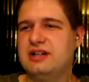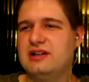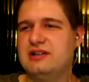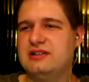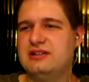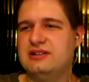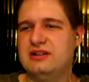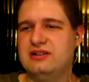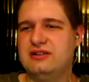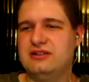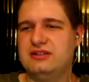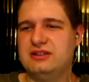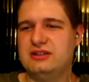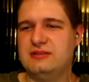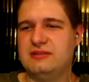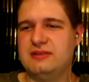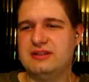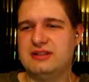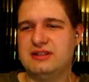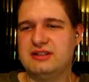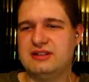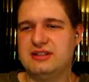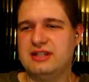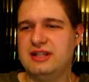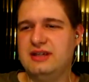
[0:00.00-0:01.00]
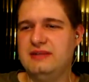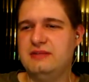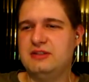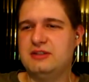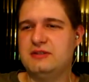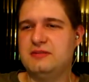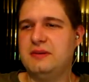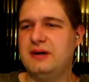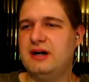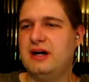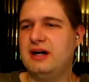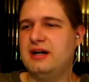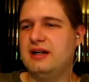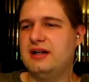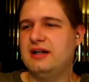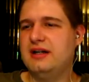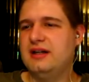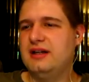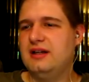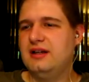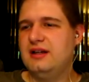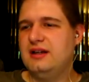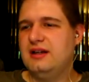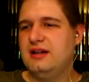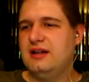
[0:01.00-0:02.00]
are as long as they're about the same spot.
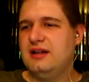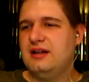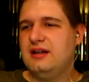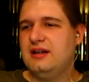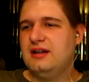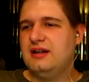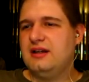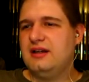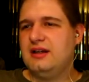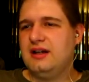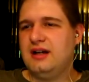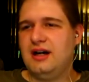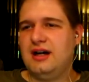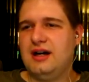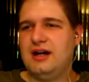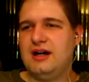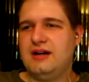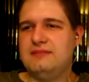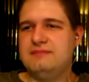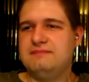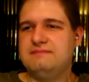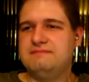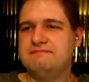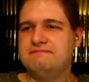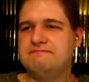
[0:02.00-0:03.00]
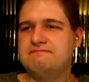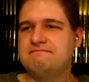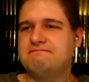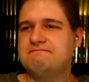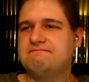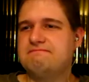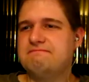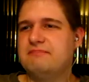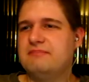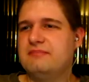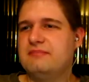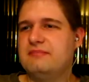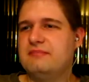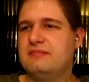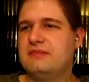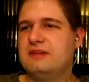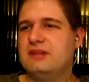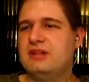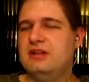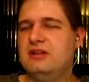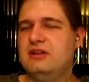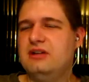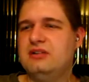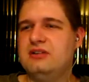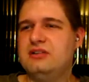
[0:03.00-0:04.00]
Um,
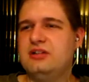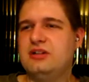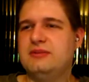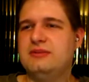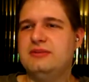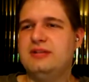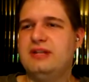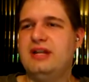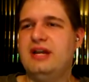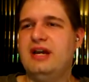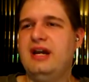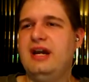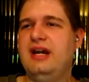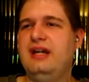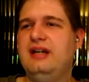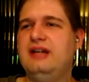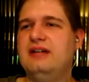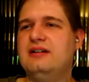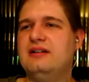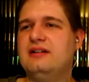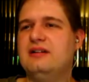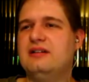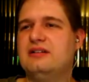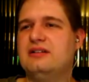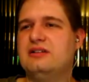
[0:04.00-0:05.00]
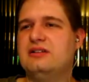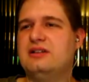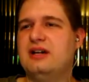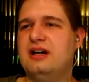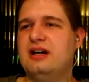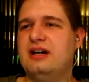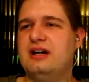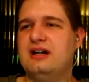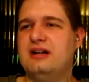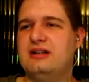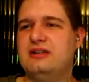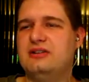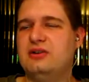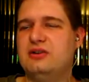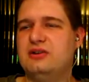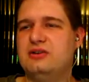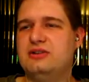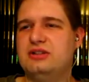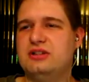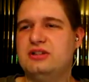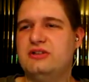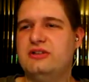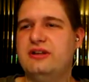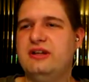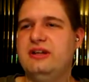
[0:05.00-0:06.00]
you know, in terms of the angle uh,
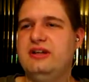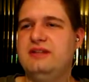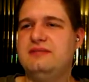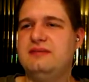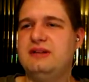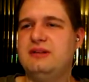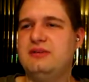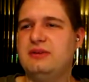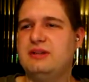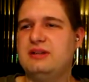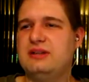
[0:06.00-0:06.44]
towards the green and